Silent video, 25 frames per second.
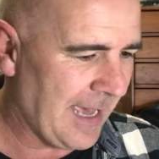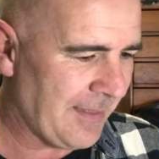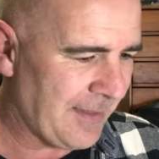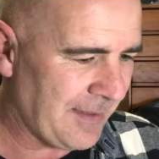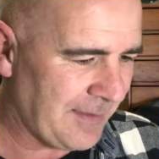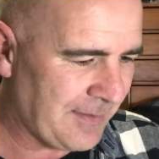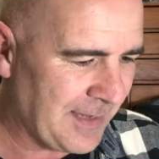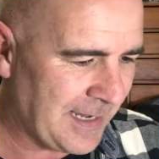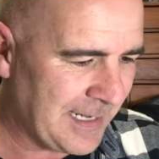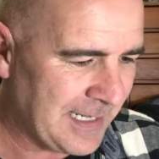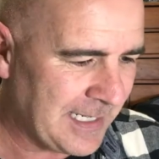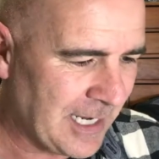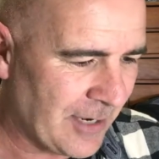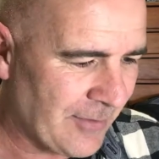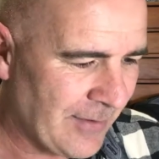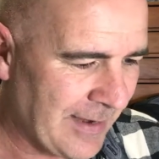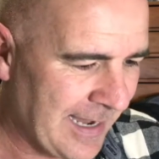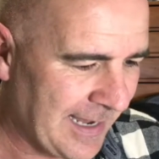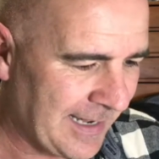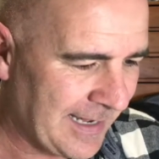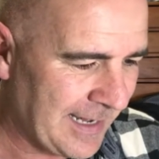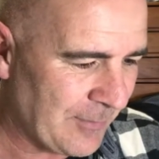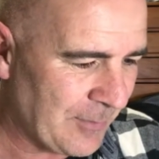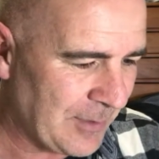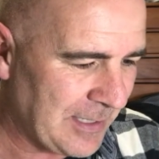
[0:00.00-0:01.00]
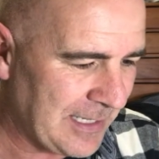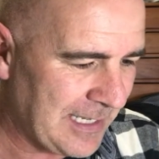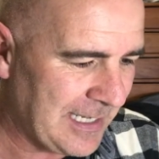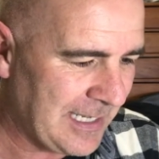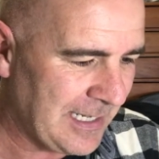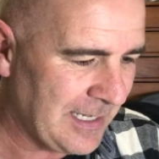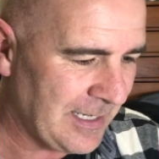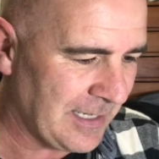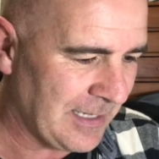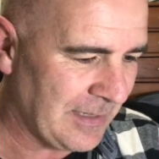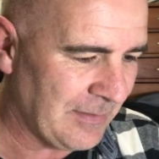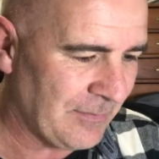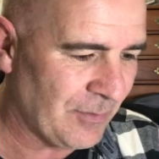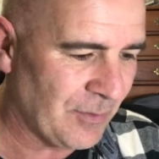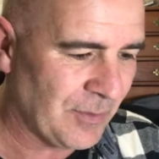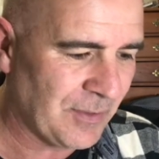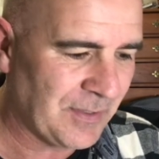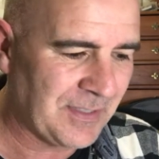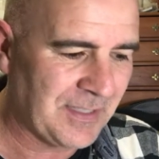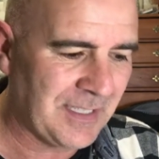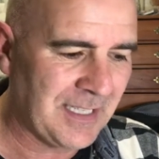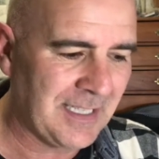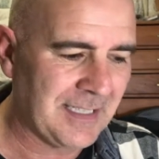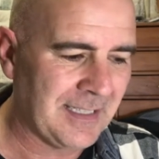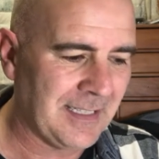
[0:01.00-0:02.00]
They go out, and we hear in verse
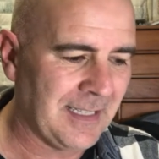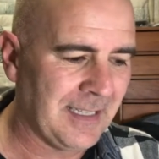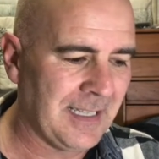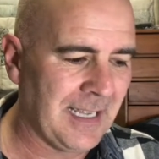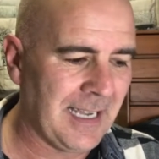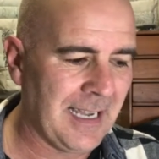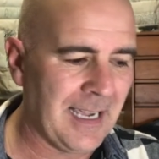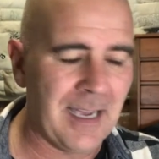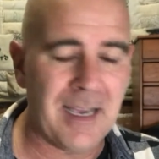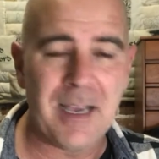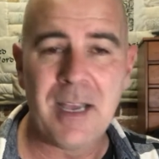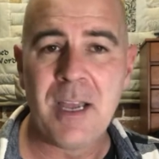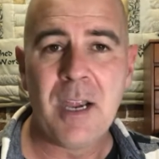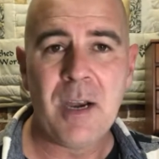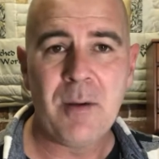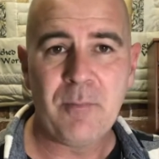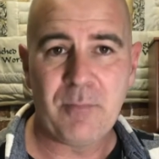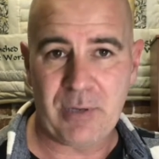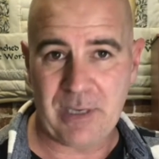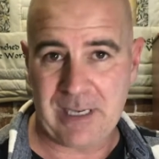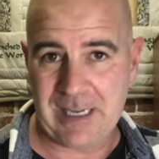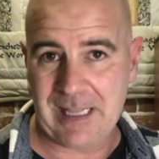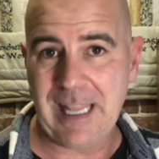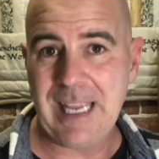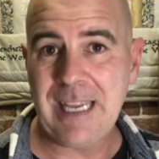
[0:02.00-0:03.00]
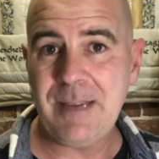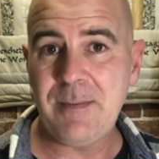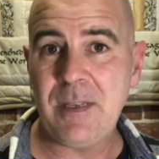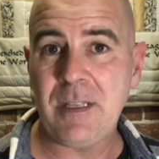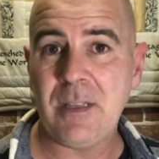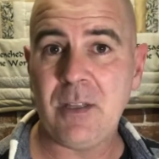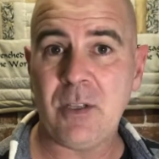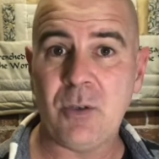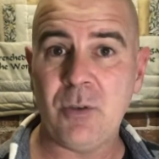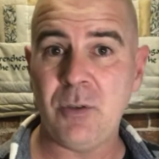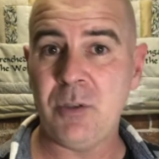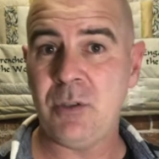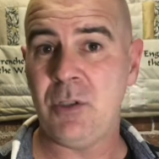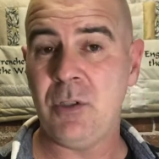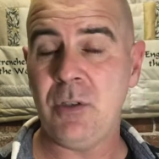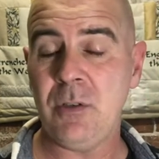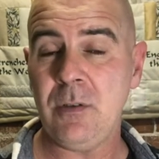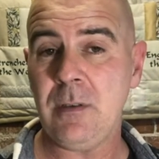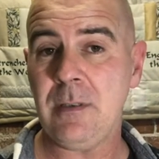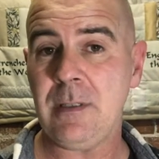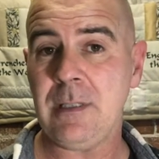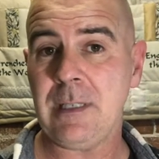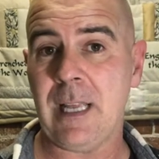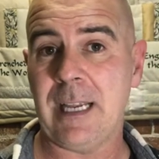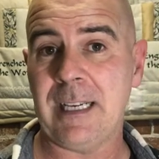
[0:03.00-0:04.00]
6 that they are proclaiming the good
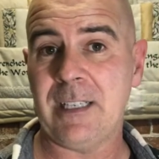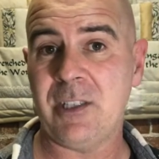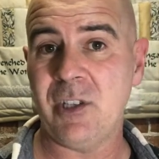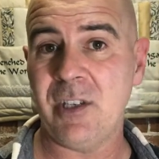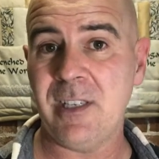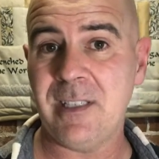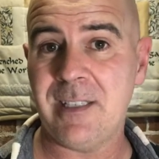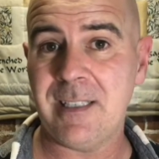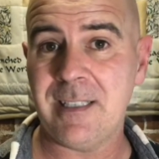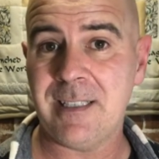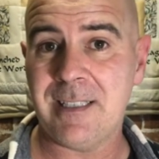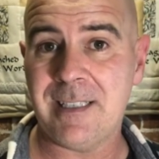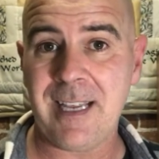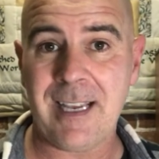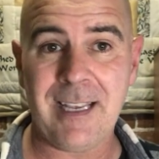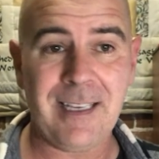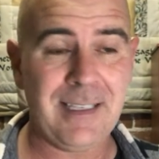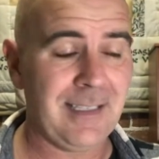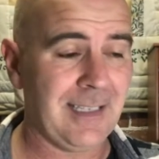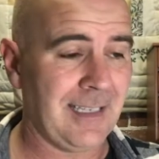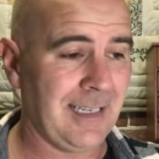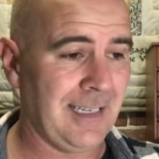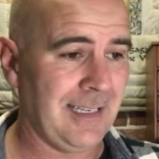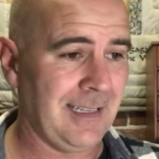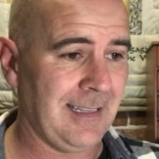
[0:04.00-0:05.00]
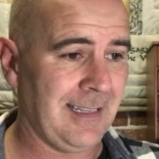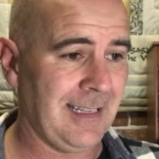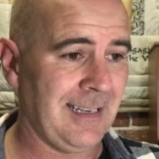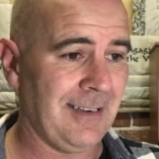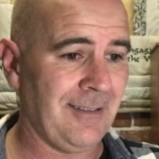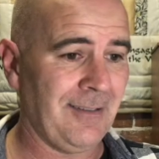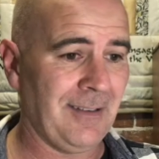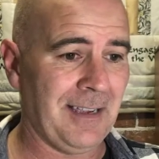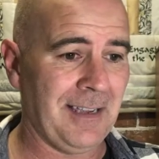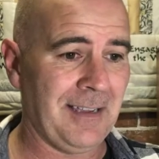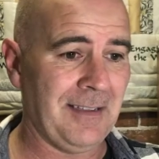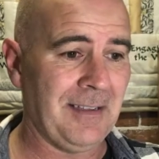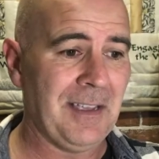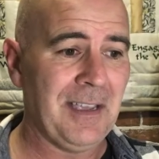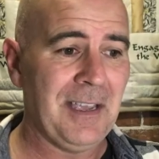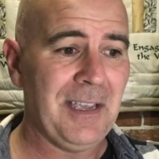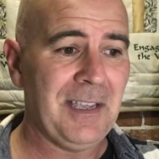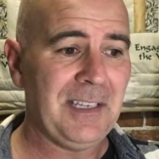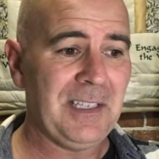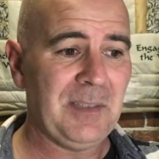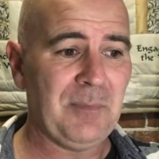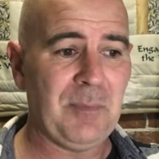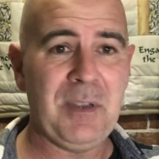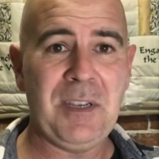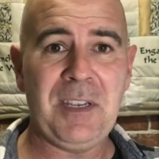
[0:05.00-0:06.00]
news like Jesus does. They're
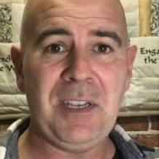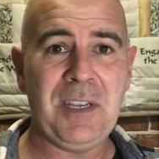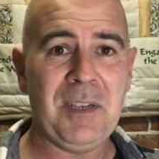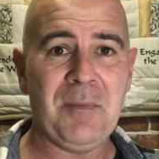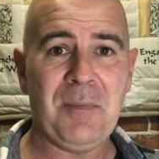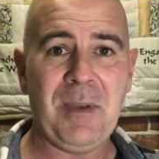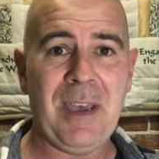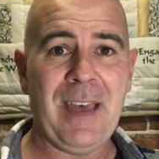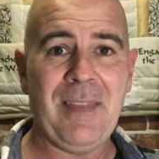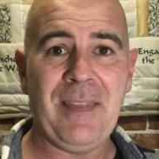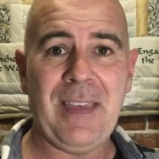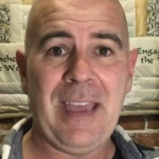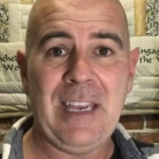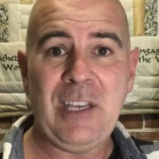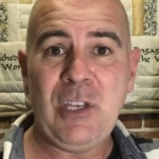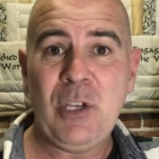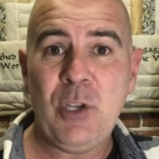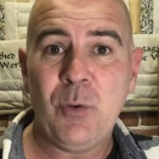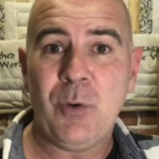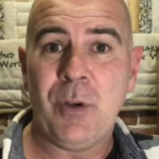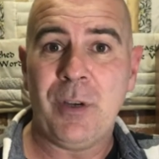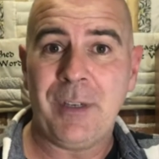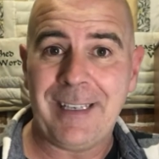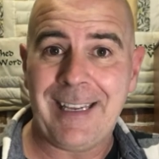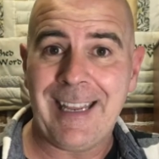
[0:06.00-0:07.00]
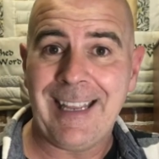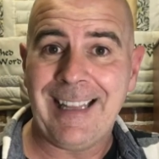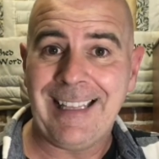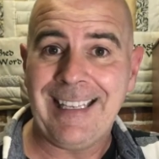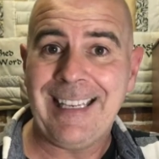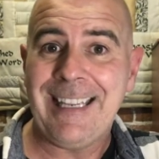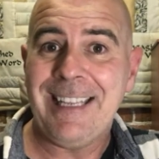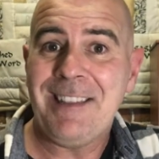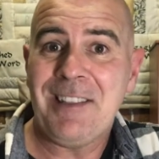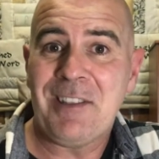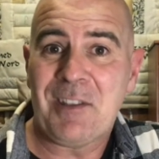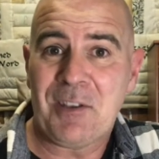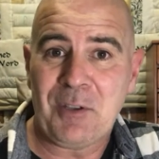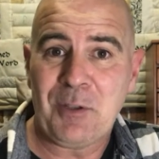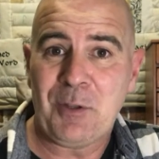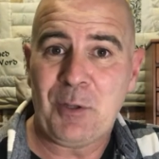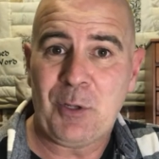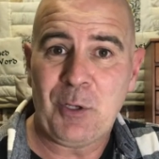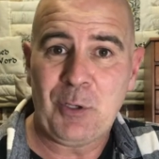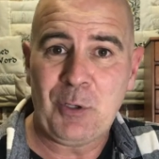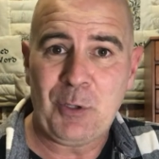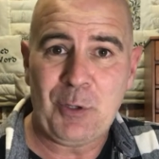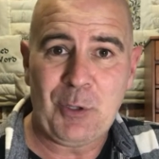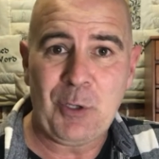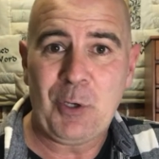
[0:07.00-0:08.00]
speaking about that euangelion,
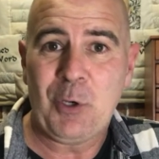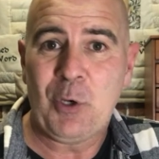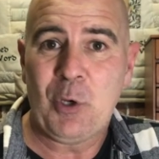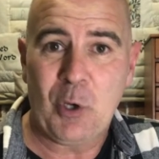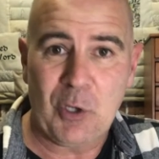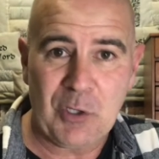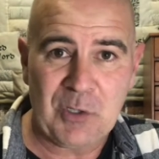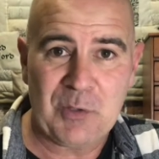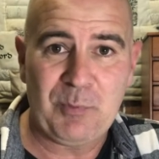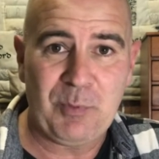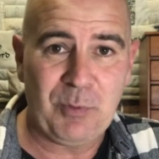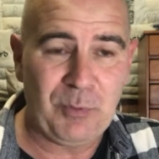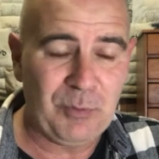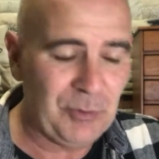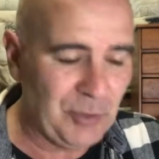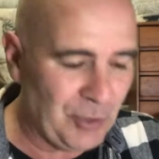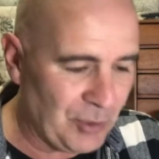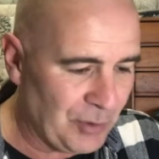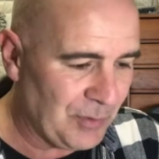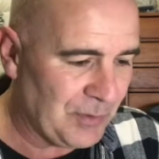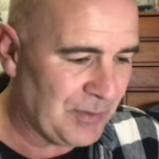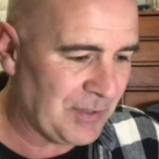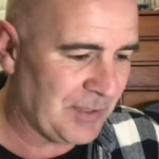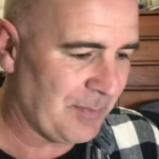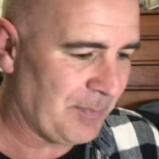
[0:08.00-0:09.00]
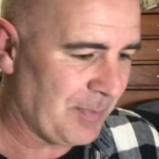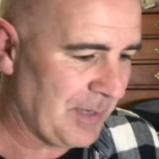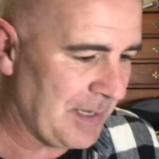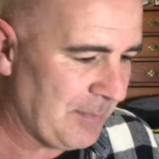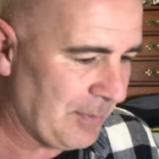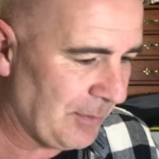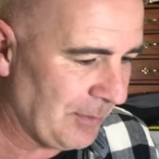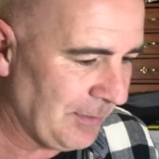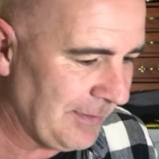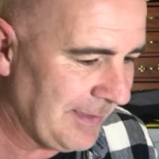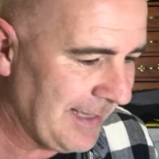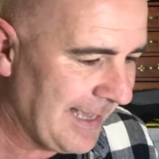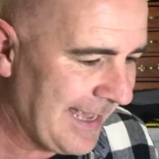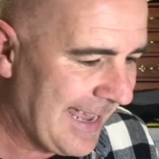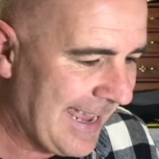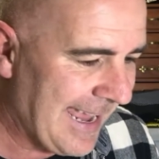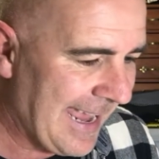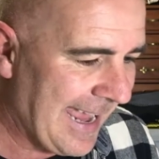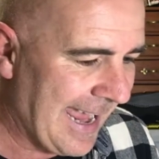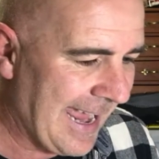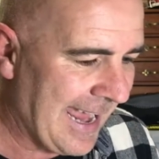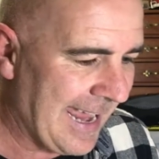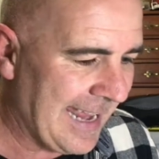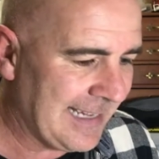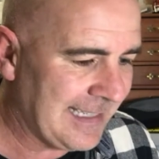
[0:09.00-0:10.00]
the gospel news to people,
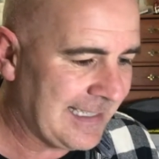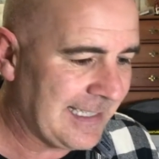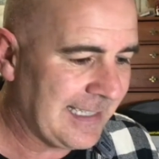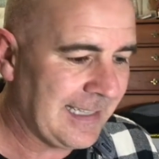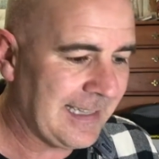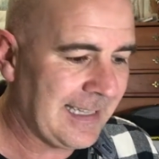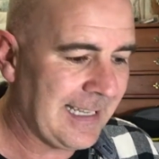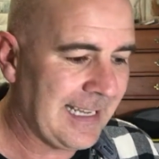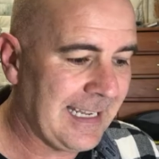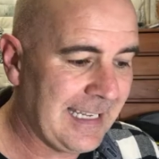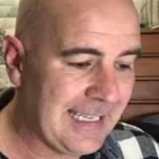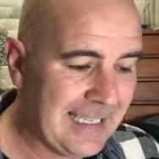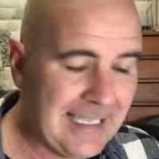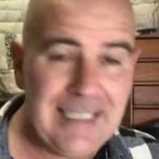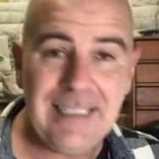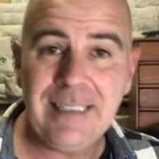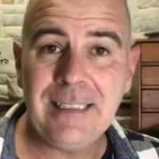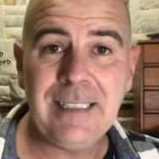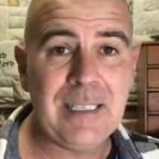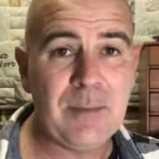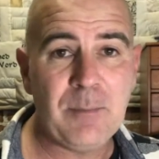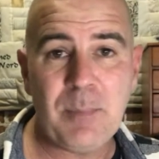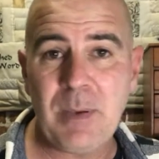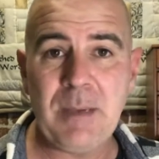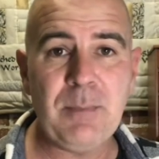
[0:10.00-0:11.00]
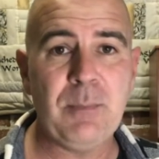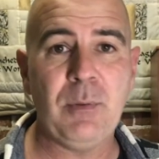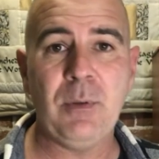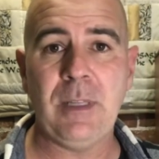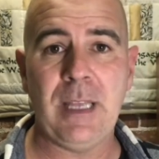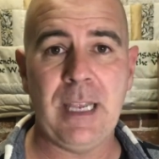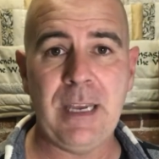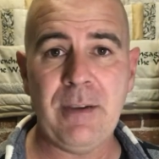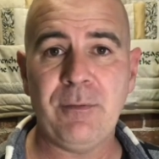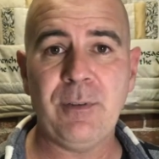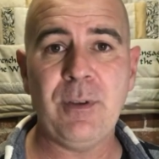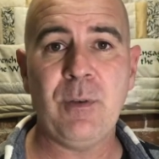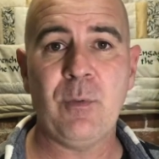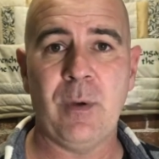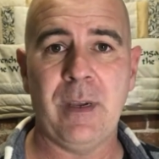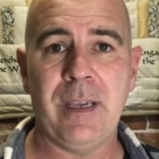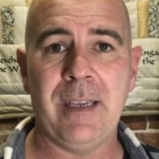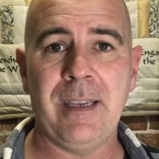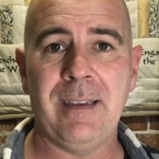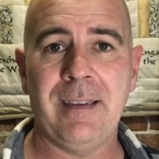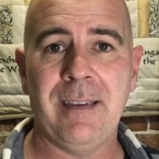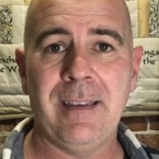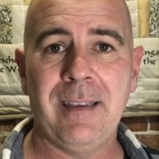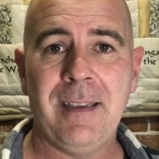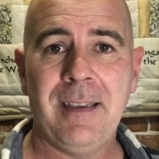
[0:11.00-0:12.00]
and they're healing people
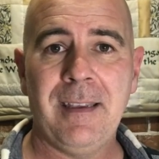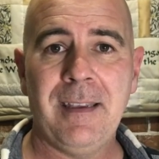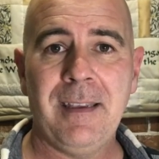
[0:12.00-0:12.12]
everywhere.